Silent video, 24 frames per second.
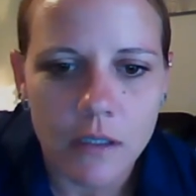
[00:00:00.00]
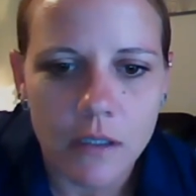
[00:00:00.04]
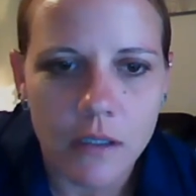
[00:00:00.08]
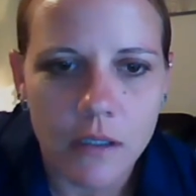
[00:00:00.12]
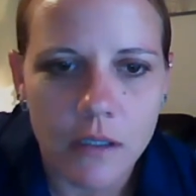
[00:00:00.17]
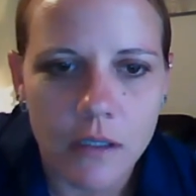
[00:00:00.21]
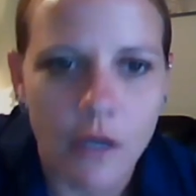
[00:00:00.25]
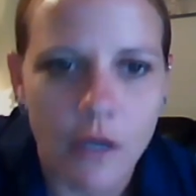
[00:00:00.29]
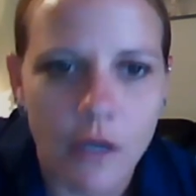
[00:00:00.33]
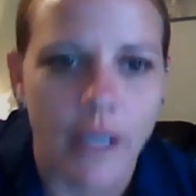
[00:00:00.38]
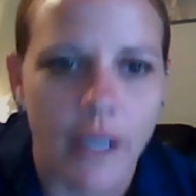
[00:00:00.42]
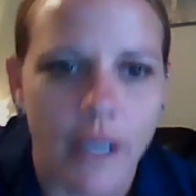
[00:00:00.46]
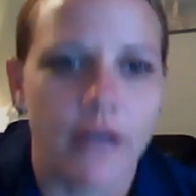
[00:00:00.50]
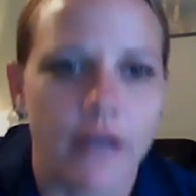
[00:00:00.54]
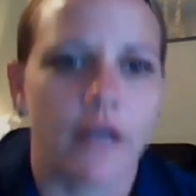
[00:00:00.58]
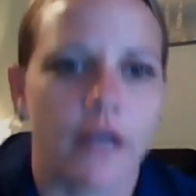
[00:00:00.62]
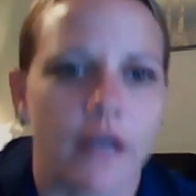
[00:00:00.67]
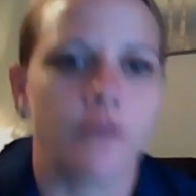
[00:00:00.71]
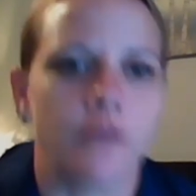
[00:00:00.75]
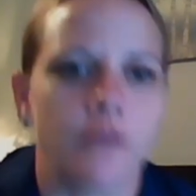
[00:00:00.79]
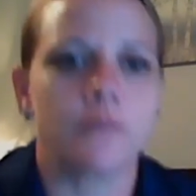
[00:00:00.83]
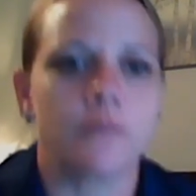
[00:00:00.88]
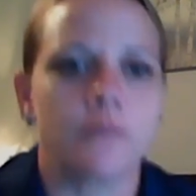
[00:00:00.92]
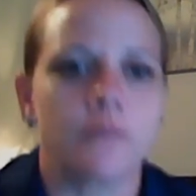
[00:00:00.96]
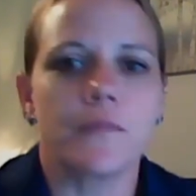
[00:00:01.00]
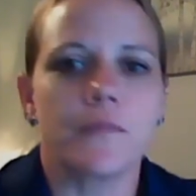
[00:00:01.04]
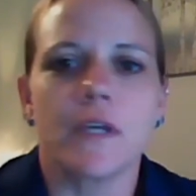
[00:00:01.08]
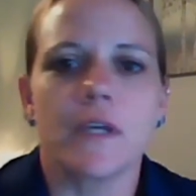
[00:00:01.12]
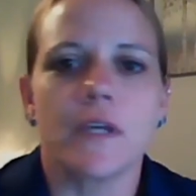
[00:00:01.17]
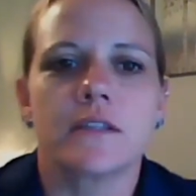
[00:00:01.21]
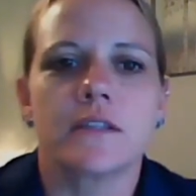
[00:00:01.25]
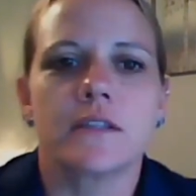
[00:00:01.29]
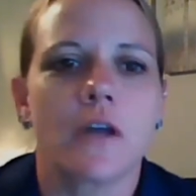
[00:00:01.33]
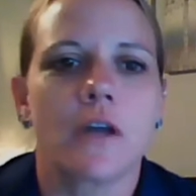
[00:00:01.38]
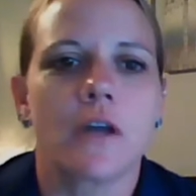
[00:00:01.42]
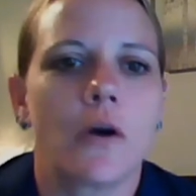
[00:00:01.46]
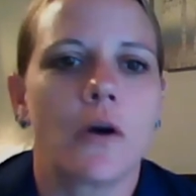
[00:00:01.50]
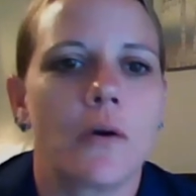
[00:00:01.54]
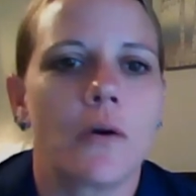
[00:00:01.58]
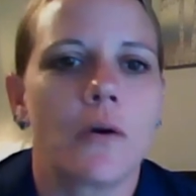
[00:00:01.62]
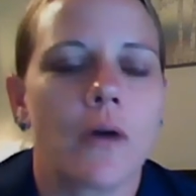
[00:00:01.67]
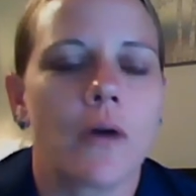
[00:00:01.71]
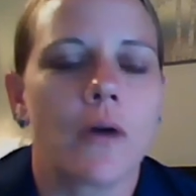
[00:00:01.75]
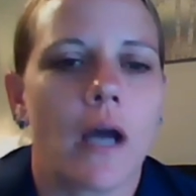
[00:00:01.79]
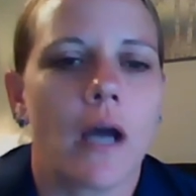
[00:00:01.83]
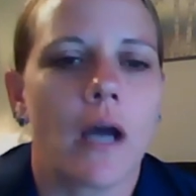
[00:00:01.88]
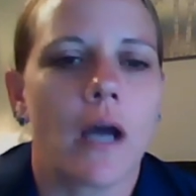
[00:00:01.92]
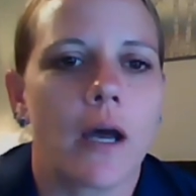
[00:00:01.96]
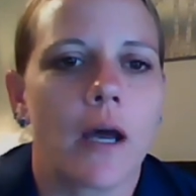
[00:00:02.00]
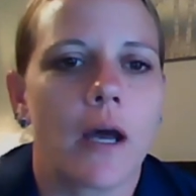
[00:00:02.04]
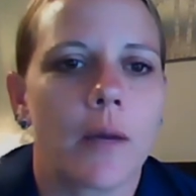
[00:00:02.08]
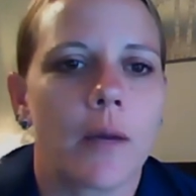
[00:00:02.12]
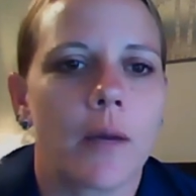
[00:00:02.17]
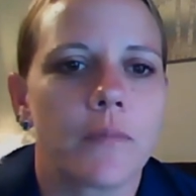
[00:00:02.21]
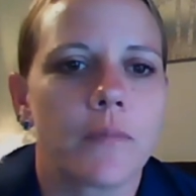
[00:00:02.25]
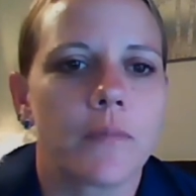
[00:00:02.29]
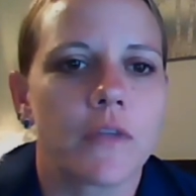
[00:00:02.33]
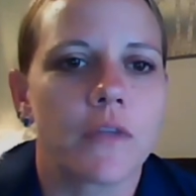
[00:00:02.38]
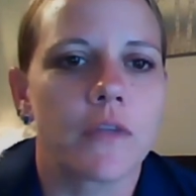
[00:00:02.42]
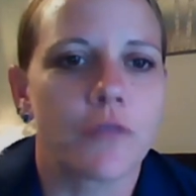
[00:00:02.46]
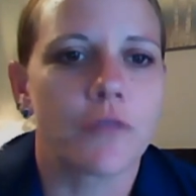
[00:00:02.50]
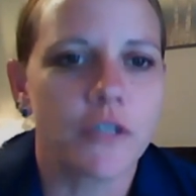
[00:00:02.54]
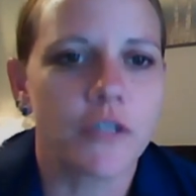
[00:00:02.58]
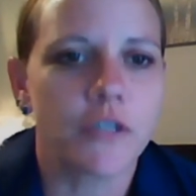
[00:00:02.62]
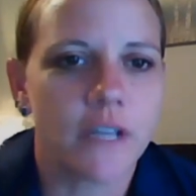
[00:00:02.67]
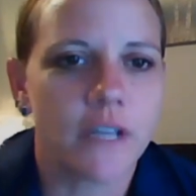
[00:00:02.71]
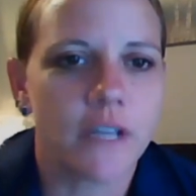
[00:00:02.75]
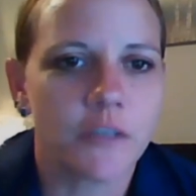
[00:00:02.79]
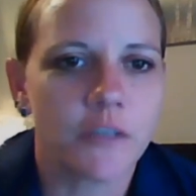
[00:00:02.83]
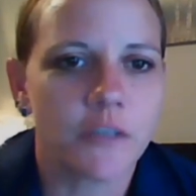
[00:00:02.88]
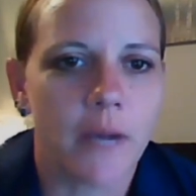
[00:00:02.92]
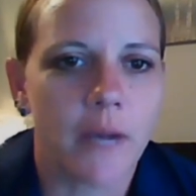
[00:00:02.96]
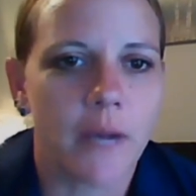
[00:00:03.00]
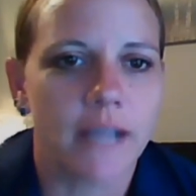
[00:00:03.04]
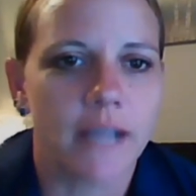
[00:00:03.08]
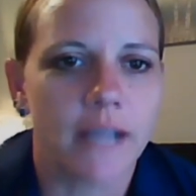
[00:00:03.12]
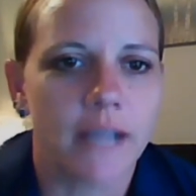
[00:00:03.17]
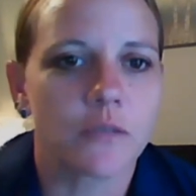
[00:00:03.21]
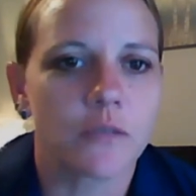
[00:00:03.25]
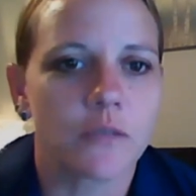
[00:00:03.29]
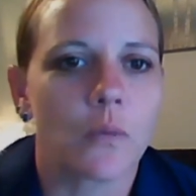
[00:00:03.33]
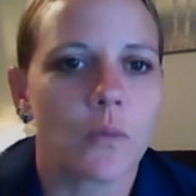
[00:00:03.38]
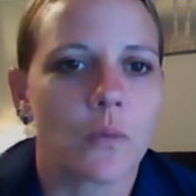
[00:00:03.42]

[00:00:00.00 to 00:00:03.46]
okay, here it goes. So the first customer asked,